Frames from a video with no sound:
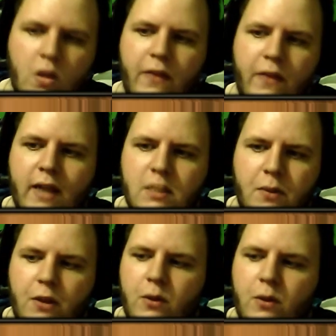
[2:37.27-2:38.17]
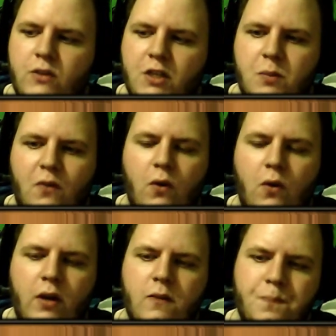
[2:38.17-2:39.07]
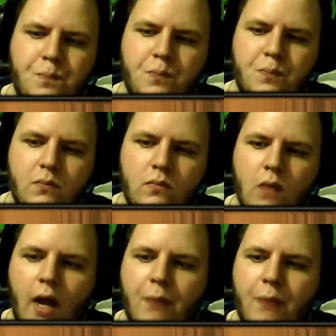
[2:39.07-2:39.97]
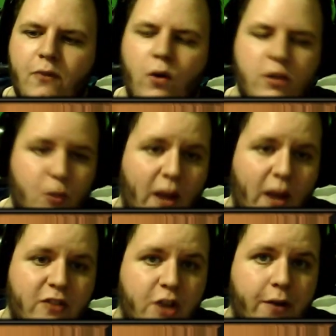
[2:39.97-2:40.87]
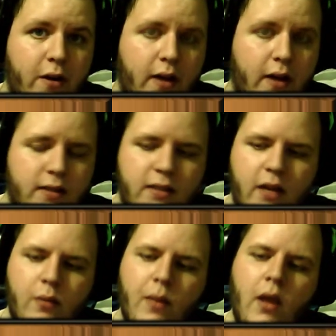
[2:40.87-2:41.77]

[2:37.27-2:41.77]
The next ability that we're using is Provoke. Provoke is your Wrath generator, as I said.